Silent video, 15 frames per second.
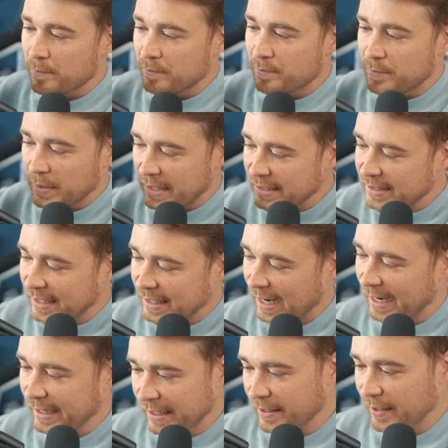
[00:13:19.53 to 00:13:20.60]
But they did
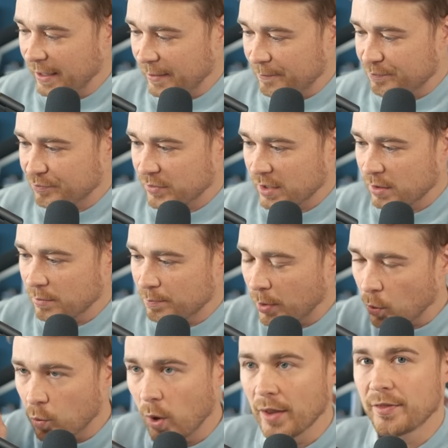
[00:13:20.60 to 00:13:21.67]
hang in there. But
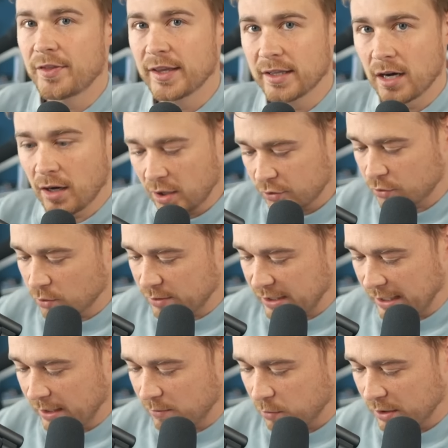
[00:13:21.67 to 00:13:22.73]
one thing that Arsenal
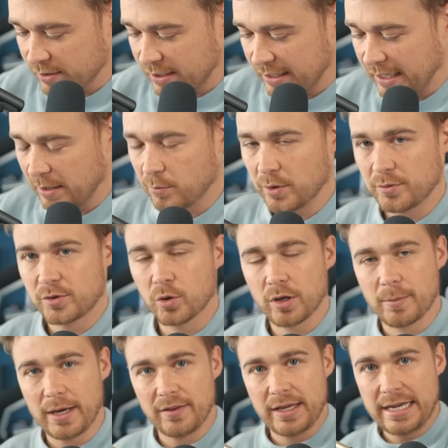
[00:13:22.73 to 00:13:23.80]
did, once again, we're talking
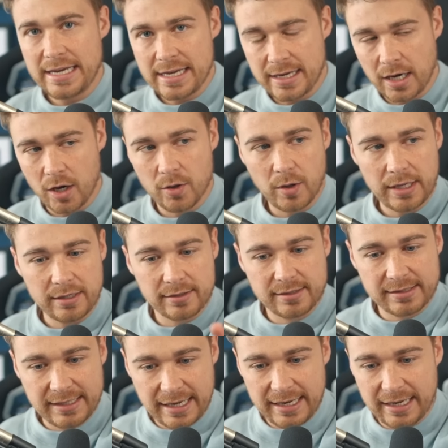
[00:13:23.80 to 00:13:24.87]
about the ego and
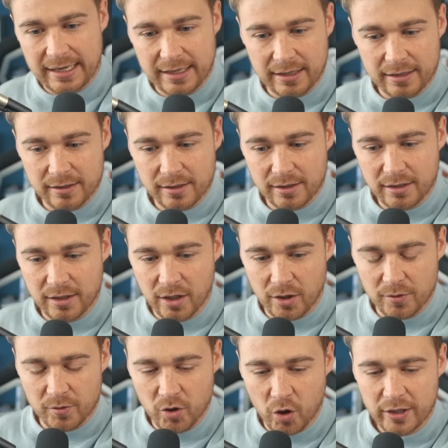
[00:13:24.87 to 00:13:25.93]
staying, you know,
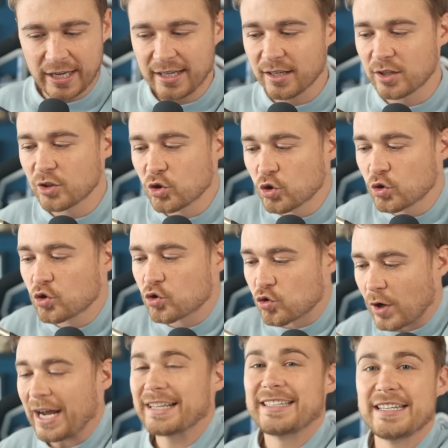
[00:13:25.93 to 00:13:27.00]
not getting
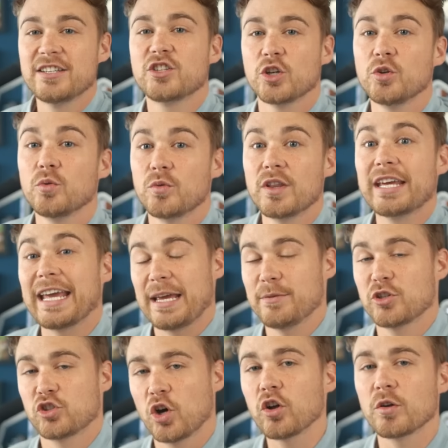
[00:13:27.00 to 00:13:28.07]
dragged into the game
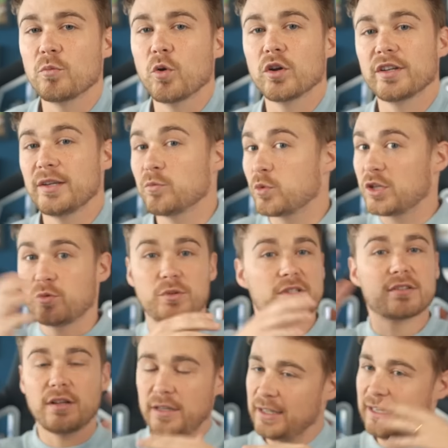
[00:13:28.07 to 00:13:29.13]
that Tottenham wanted, which was,
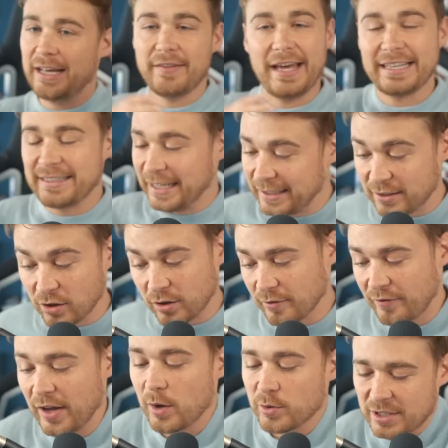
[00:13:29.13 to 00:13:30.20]
you know, that ding-dong
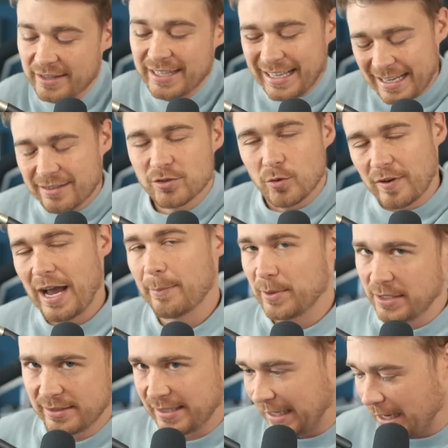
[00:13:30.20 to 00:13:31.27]
affair, which I think sort of happened
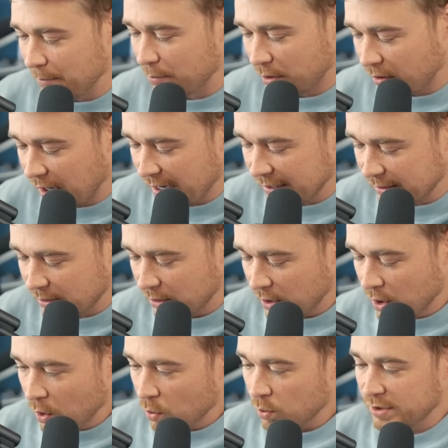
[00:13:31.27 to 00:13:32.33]
as the game progressed,
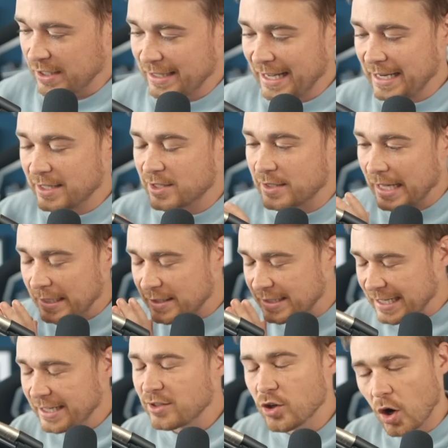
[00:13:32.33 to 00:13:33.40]
was that they
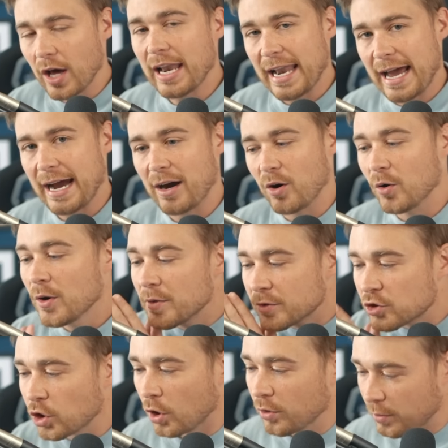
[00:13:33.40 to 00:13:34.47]
did not allow
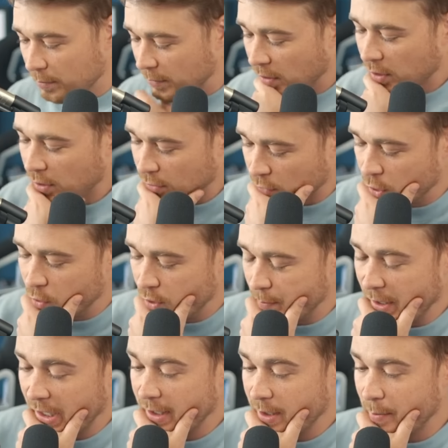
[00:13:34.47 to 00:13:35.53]
Tottenham through the
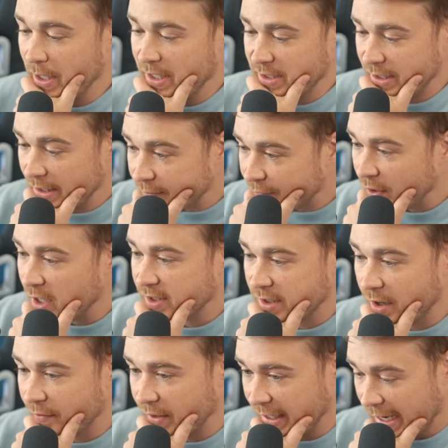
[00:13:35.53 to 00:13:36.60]
middle of the pitch. And in the first
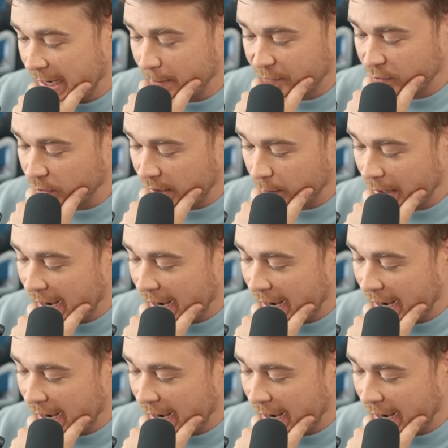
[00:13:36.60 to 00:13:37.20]
half of the game, I thought they were